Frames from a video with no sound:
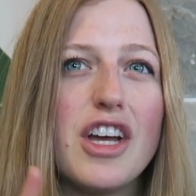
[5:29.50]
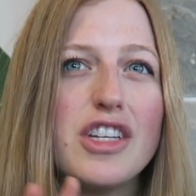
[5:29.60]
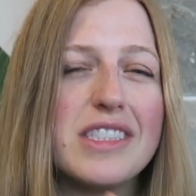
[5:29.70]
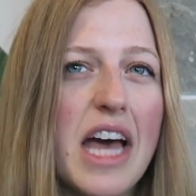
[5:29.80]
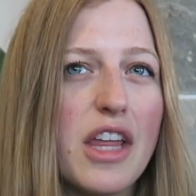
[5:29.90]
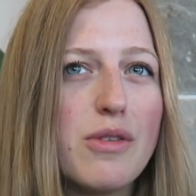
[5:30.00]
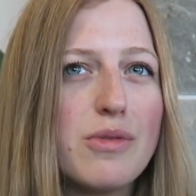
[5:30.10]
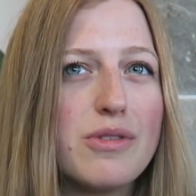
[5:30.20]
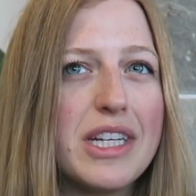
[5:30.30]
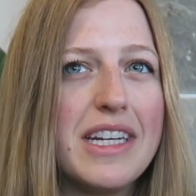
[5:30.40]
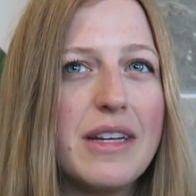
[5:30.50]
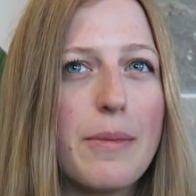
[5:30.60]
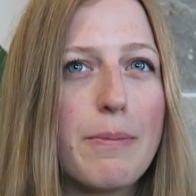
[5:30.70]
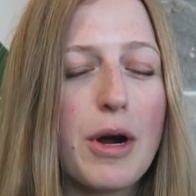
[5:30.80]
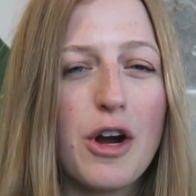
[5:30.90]
Sally
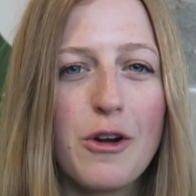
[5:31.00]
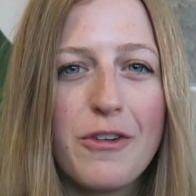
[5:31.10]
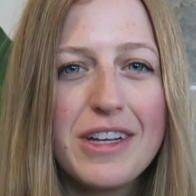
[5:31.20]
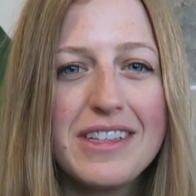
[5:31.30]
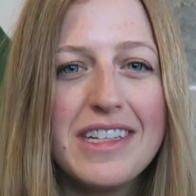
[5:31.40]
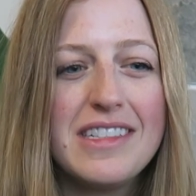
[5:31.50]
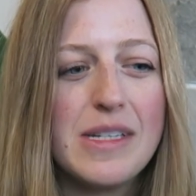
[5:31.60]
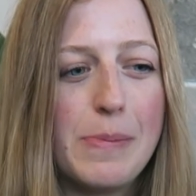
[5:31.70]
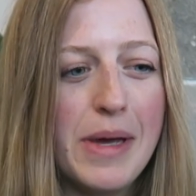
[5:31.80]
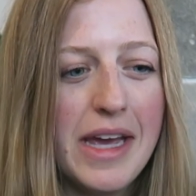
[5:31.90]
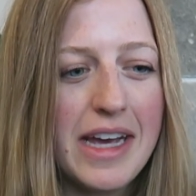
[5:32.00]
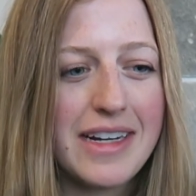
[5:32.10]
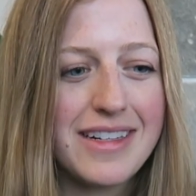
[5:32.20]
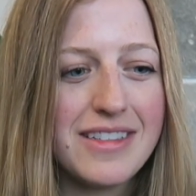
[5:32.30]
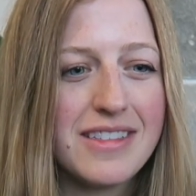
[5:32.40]
Rooney perfectly
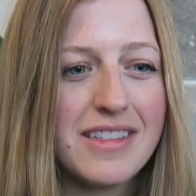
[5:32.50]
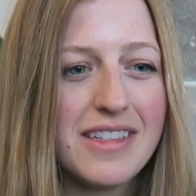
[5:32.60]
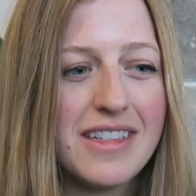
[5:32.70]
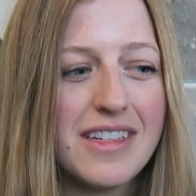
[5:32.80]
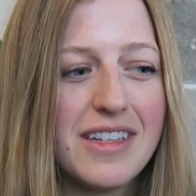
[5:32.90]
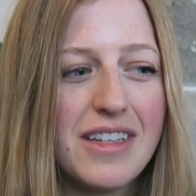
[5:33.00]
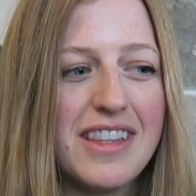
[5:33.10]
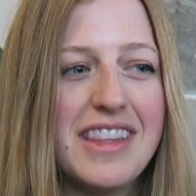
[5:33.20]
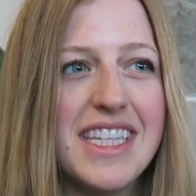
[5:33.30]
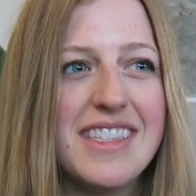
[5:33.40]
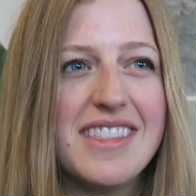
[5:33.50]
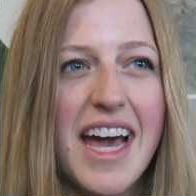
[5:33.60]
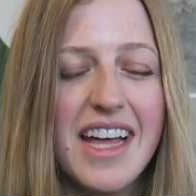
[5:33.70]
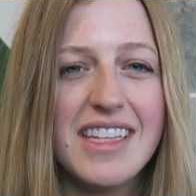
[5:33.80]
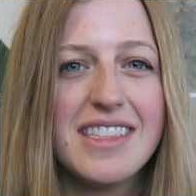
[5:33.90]
depicts the
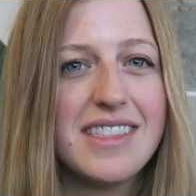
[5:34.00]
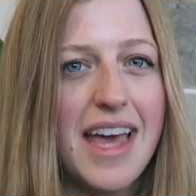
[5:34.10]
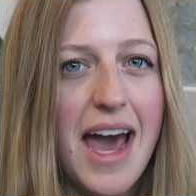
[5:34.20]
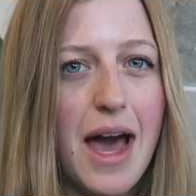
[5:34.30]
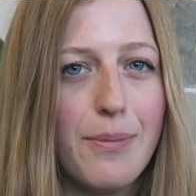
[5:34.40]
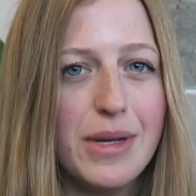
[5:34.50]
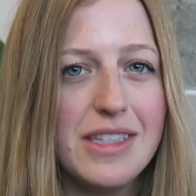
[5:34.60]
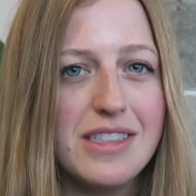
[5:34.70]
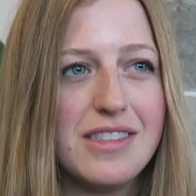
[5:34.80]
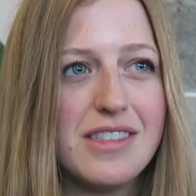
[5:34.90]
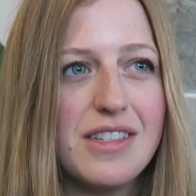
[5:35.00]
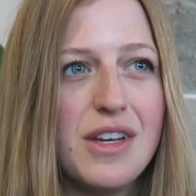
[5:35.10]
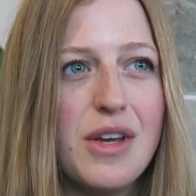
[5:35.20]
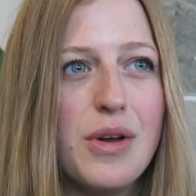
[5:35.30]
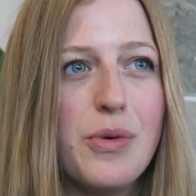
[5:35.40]
silence that happens
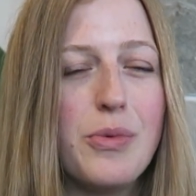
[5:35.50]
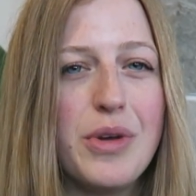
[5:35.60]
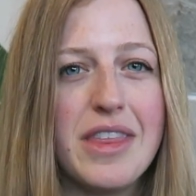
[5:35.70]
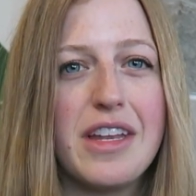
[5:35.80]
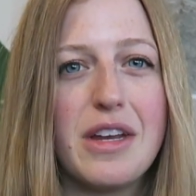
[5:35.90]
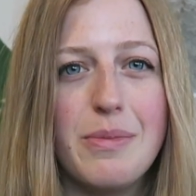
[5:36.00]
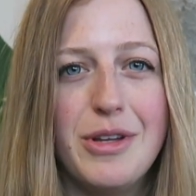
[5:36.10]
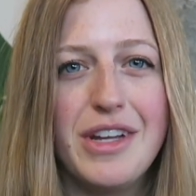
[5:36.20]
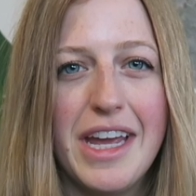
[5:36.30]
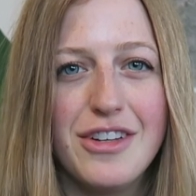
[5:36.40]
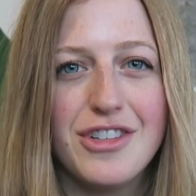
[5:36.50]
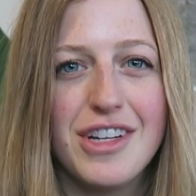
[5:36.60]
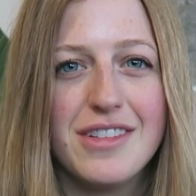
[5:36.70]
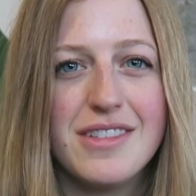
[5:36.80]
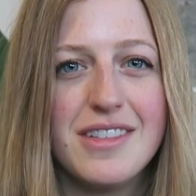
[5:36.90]
within
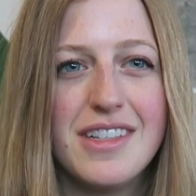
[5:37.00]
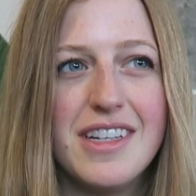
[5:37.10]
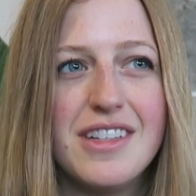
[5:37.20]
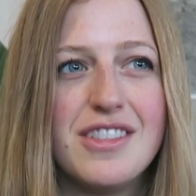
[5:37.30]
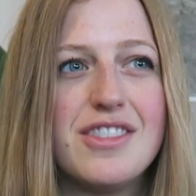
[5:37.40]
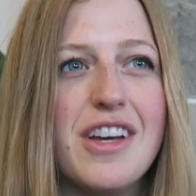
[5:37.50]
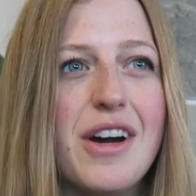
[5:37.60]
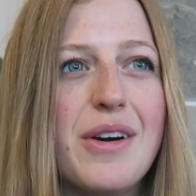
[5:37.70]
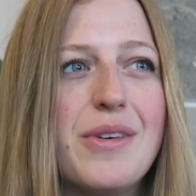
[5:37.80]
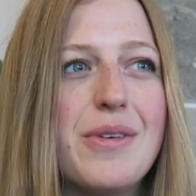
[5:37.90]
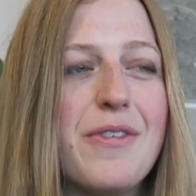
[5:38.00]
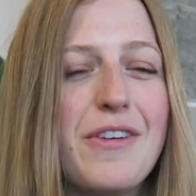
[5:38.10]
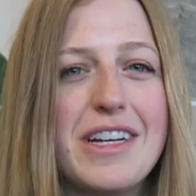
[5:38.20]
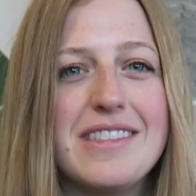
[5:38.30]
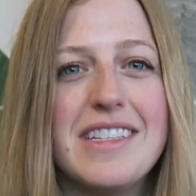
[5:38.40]
communication. So
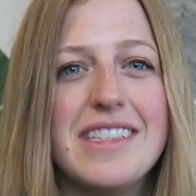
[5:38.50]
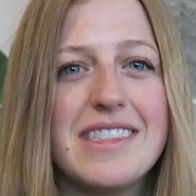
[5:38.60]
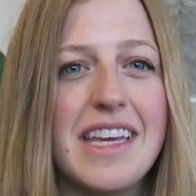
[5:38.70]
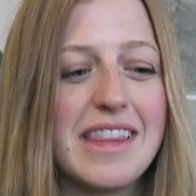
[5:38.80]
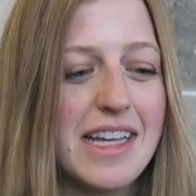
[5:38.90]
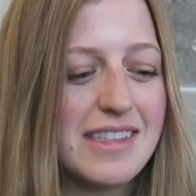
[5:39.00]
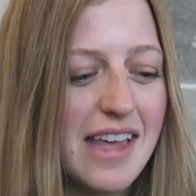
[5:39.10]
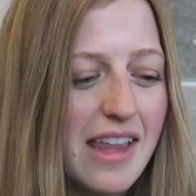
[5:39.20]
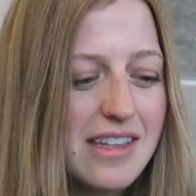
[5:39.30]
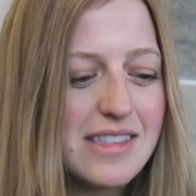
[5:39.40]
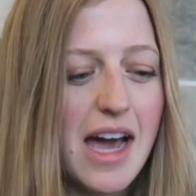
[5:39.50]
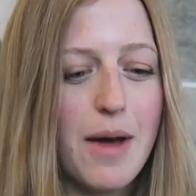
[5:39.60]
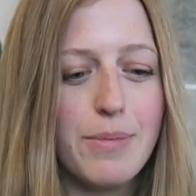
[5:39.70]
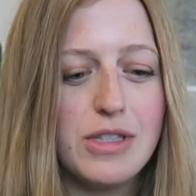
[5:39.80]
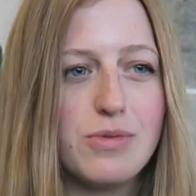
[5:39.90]
for instance, like that silence that
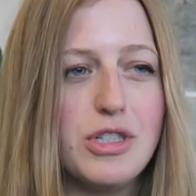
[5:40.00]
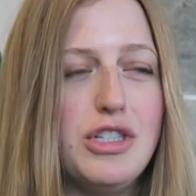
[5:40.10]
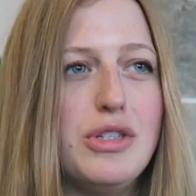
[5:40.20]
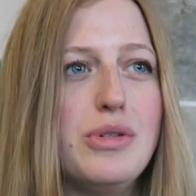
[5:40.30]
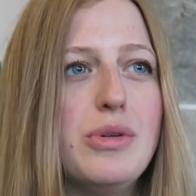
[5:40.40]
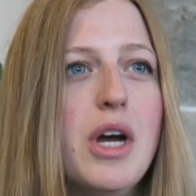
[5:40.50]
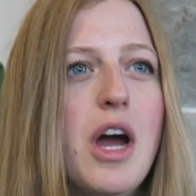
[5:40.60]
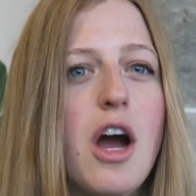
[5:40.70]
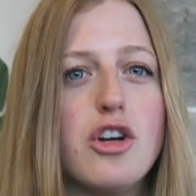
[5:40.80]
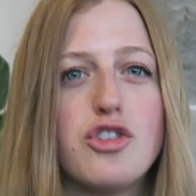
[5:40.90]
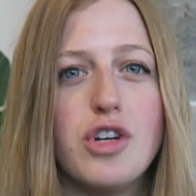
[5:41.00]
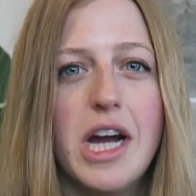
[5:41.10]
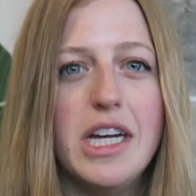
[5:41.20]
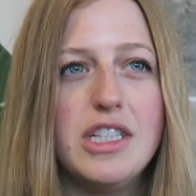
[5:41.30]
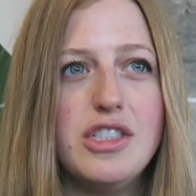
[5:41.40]
happens when you are
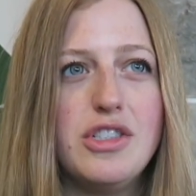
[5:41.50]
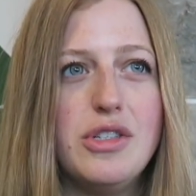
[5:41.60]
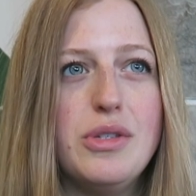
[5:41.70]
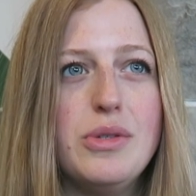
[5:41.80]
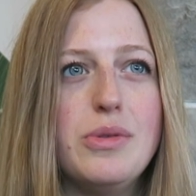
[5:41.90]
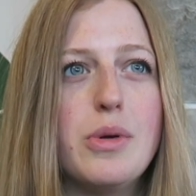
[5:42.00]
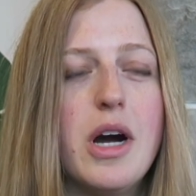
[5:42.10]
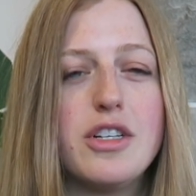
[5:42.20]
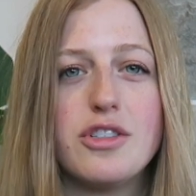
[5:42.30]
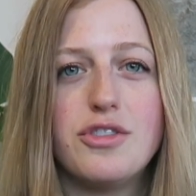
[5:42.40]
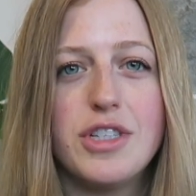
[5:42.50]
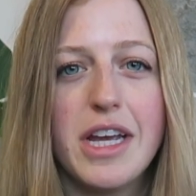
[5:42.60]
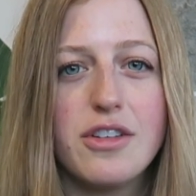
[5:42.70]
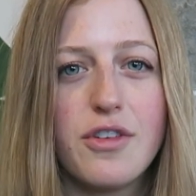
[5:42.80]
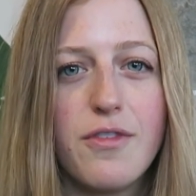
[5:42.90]
trying to
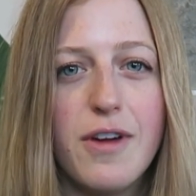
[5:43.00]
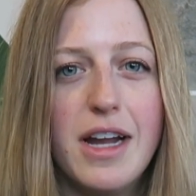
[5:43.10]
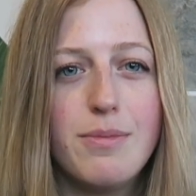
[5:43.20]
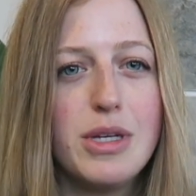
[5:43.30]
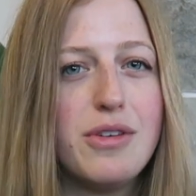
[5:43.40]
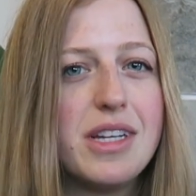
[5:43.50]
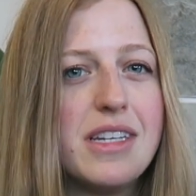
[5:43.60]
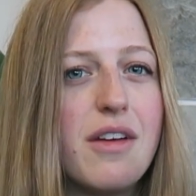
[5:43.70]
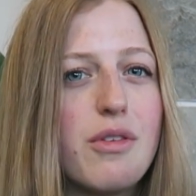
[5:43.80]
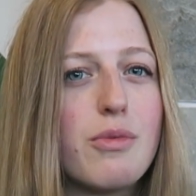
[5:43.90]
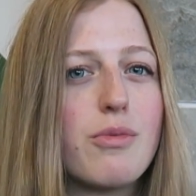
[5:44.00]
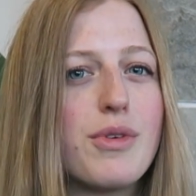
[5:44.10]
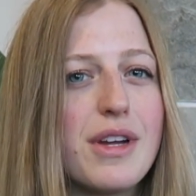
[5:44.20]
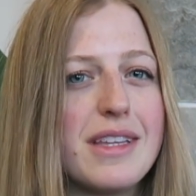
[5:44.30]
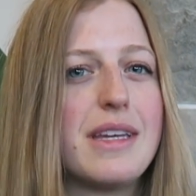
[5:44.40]
understand your friend, but you can never
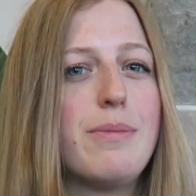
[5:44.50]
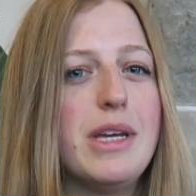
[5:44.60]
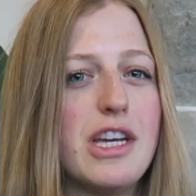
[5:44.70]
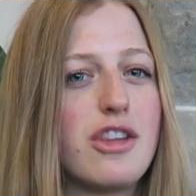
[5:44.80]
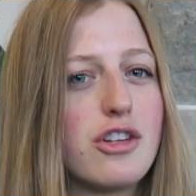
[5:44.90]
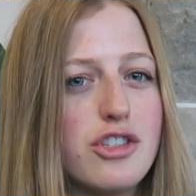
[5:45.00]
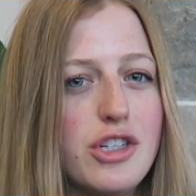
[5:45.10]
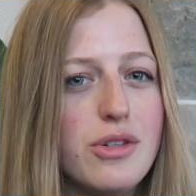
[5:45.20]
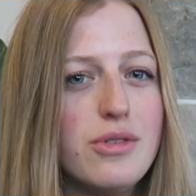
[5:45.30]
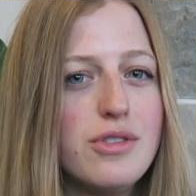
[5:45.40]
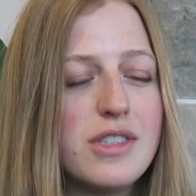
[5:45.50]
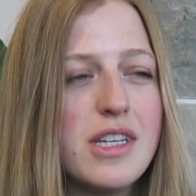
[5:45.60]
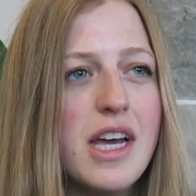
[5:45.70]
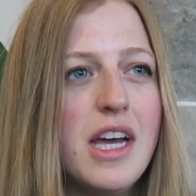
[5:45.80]
really be in their shoes.